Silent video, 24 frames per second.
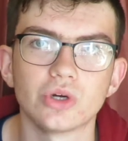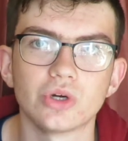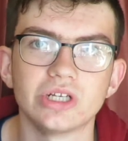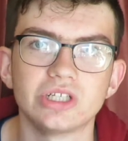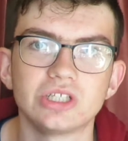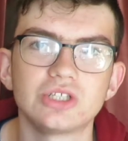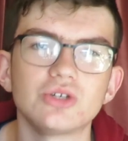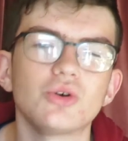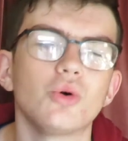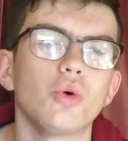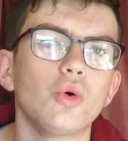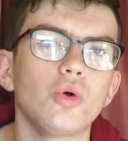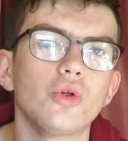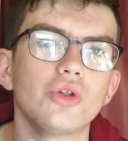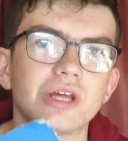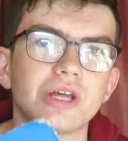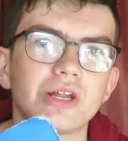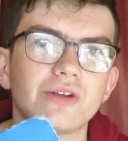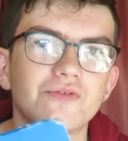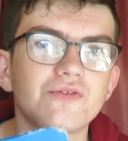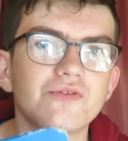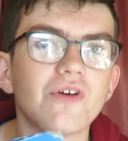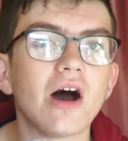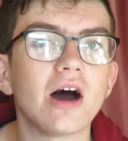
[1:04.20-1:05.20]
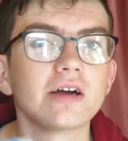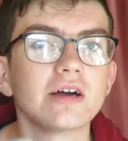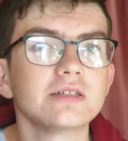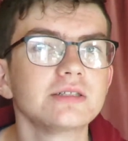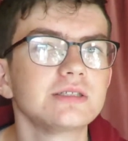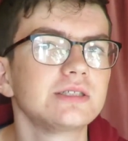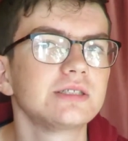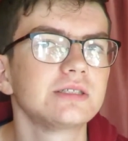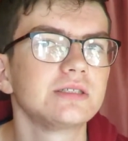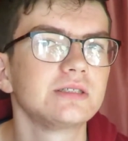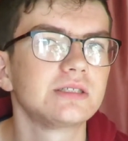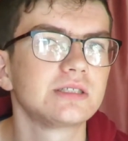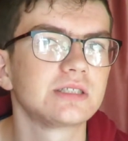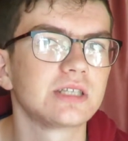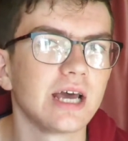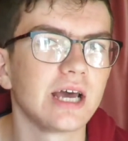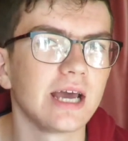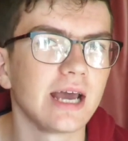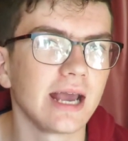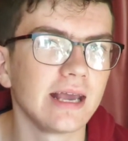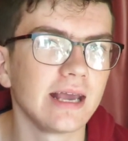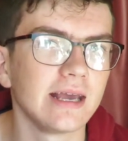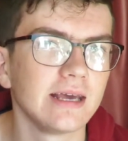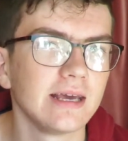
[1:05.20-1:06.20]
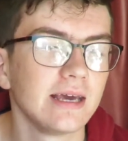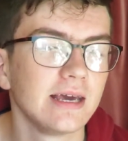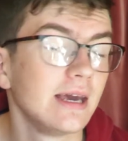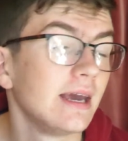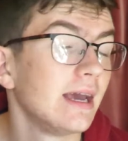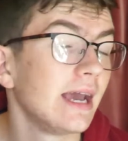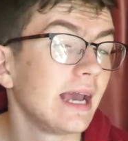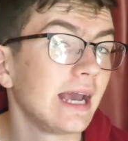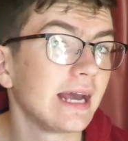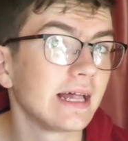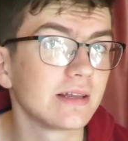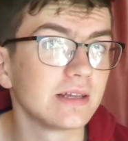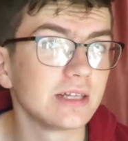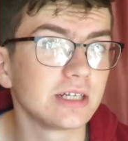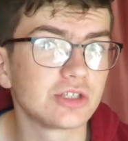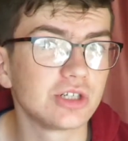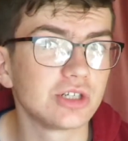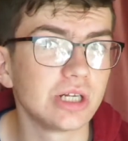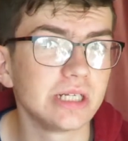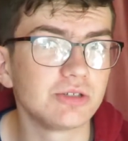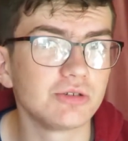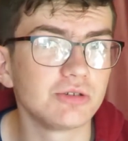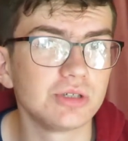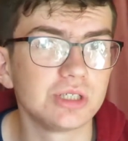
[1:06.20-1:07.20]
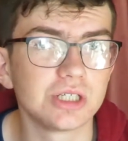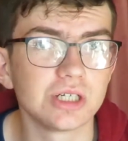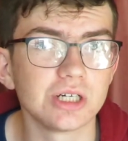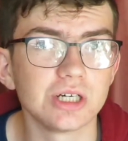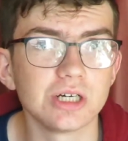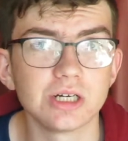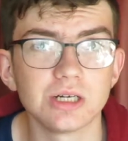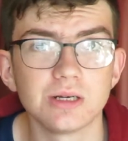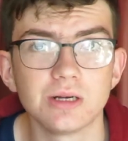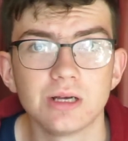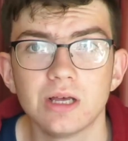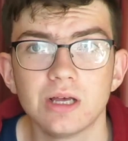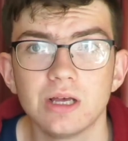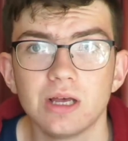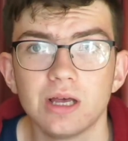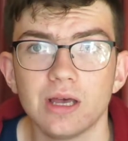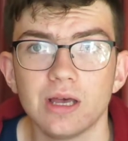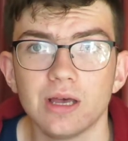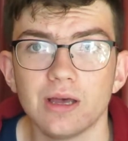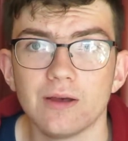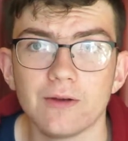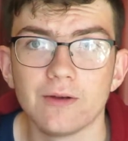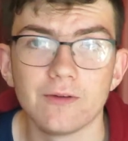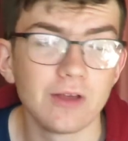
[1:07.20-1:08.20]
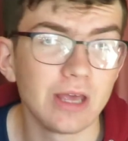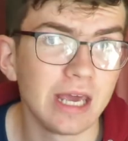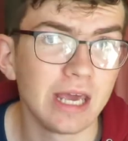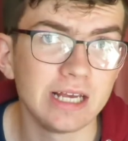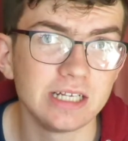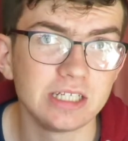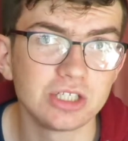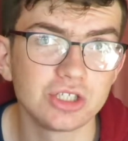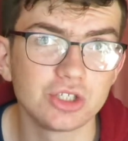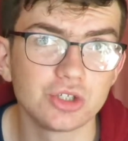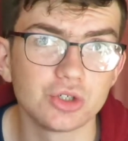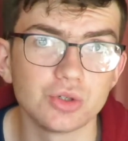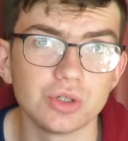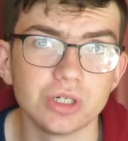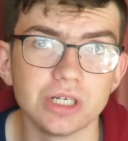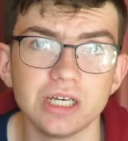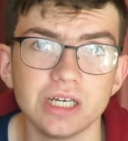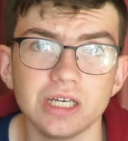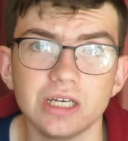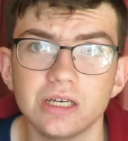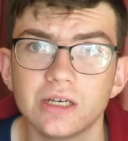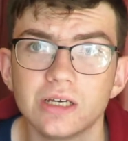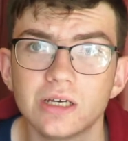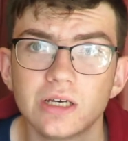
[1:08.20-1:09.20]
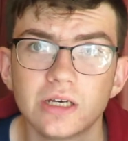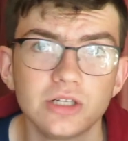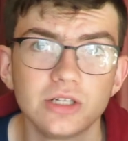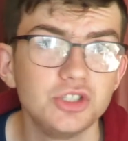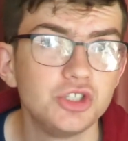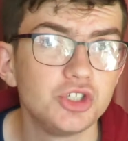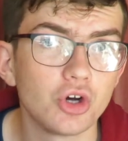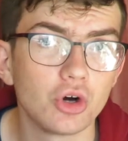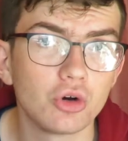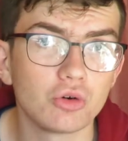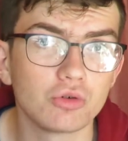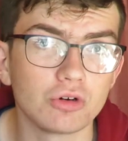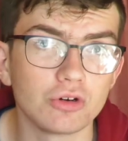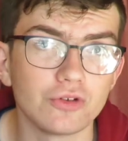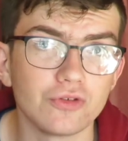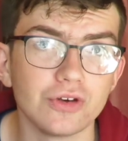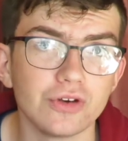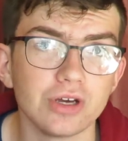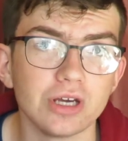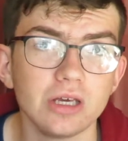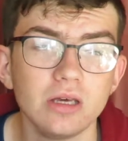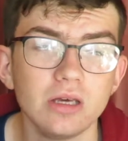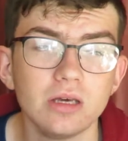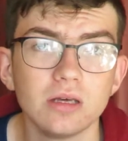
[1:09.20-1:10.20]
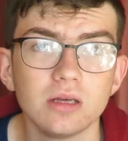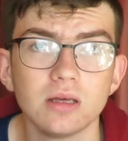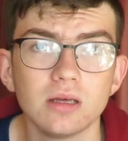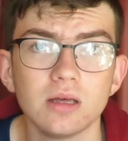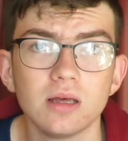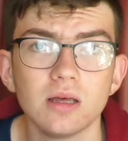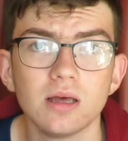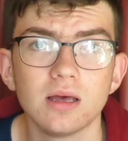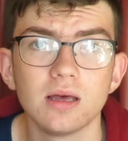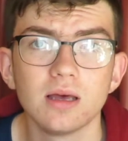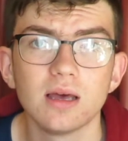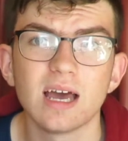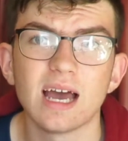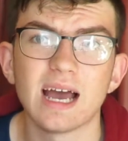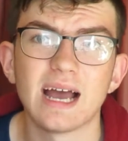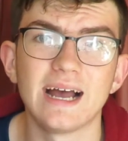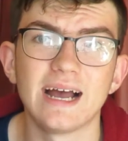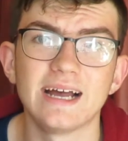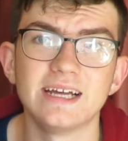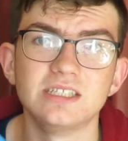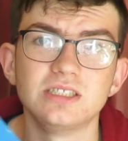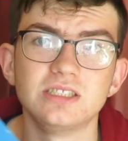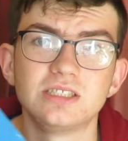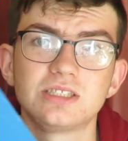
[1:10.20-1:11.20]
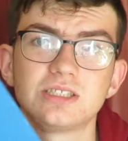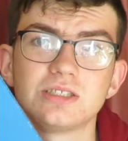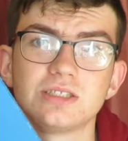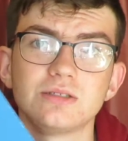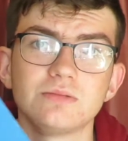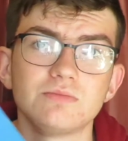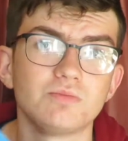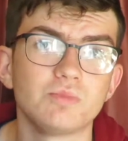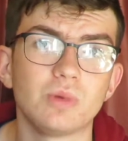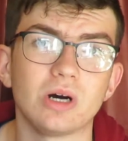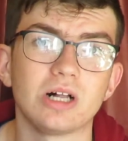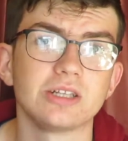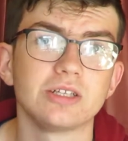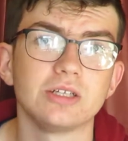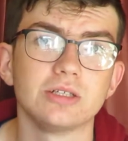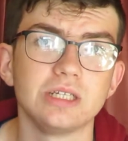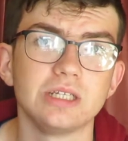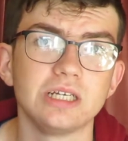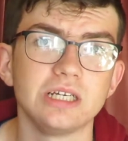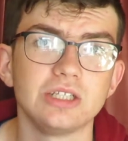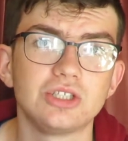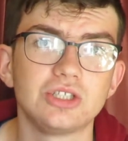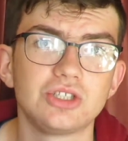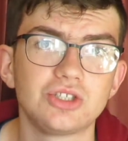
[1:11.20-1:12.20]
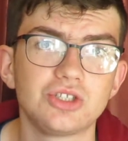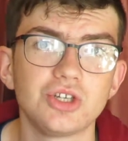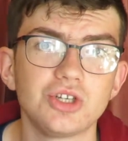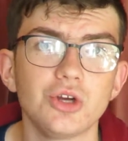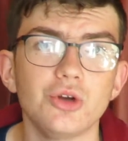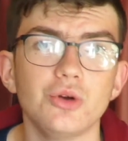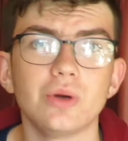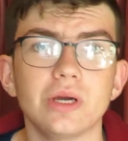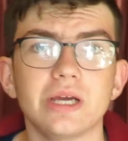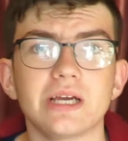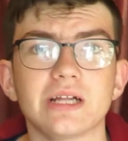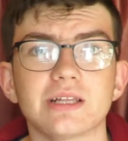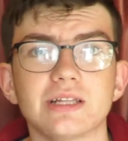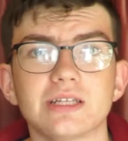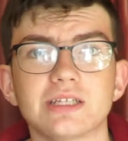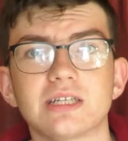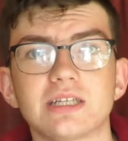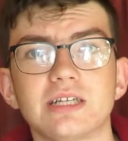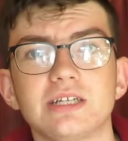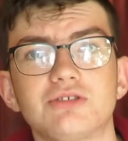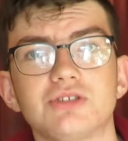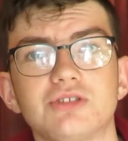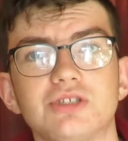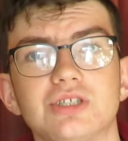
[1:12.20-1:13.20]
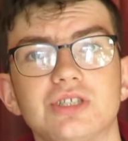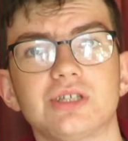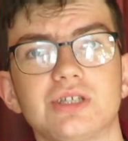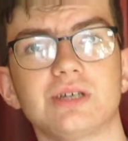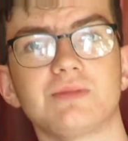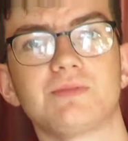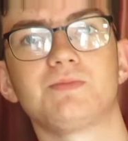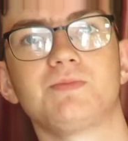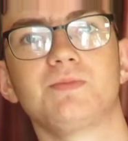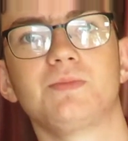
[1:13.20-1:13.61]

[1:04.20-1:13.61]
which all need files, say English literature, history, geography, and, well, you'll need 2 English literature